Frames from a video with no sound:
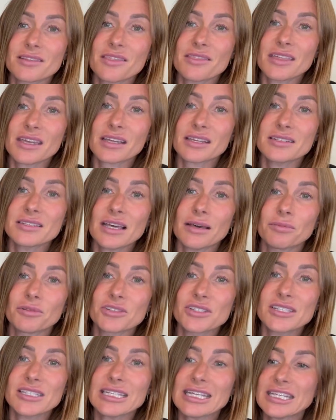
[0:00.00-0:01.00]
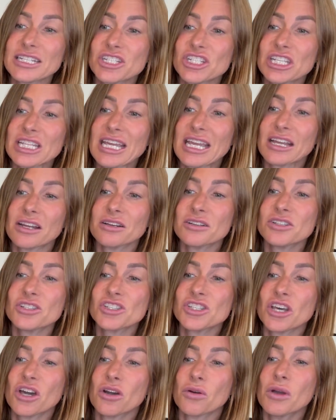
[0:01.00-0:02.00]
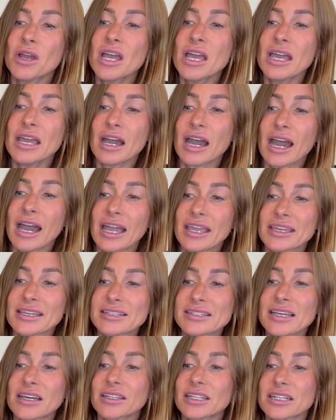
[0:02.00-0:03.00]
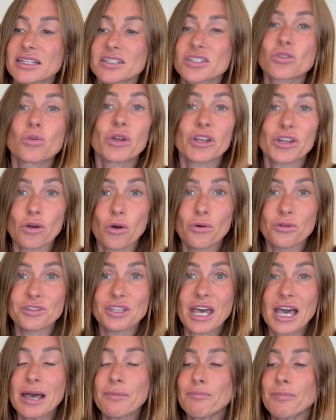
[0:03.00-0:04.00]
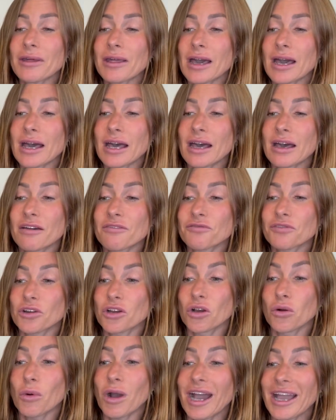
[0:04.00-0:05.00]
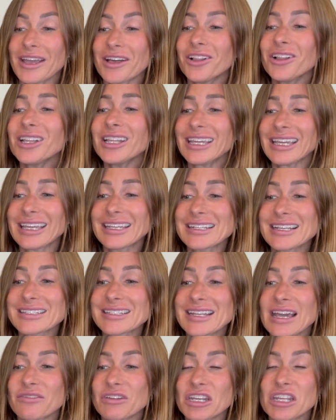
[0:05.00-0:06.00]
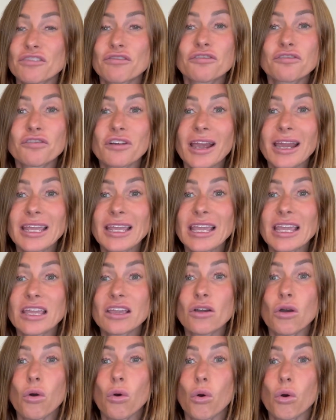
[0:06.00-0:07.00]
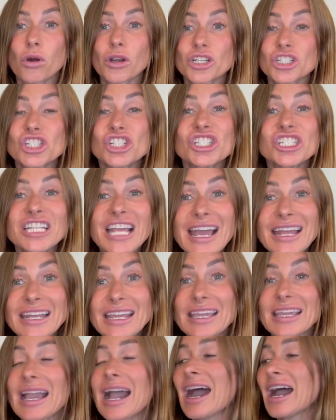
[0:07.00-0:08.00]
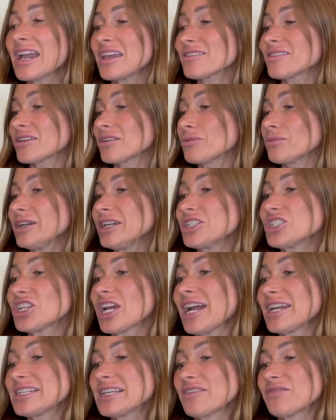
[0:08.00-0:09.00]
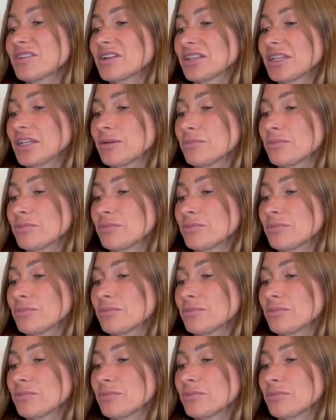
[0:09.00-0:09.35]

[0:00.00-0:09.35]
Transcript: thick double stitch there, so I can tell that it's going to hold up uh, for a while. It doesn't have any fraying or shedding either, which I definitely